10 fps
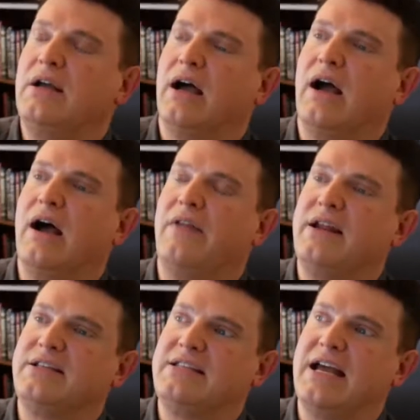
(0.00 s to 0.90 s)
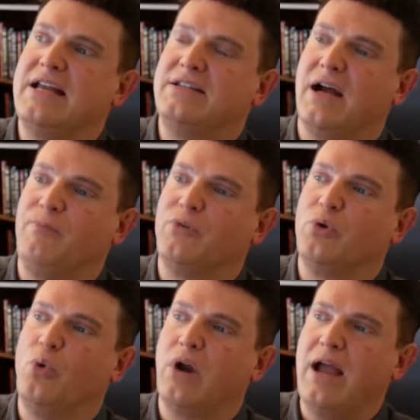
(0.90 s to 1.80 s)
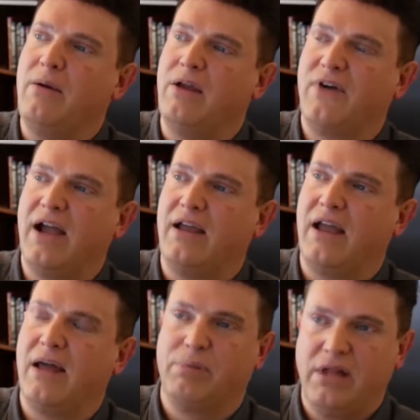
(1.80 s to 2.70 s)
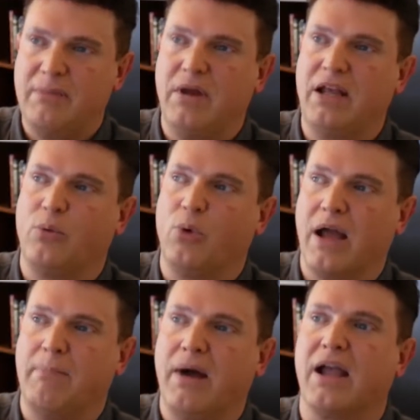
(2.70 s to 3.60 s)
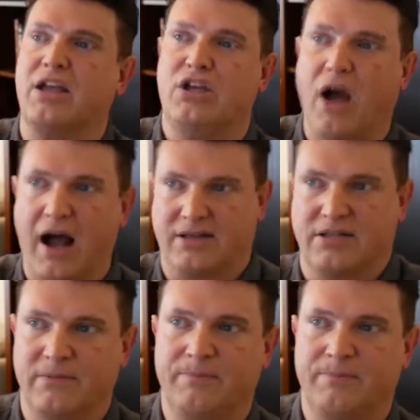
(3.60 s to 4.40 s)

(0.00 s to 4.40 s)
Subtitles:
And I said, if I had plenty of money, would I buy a yacht?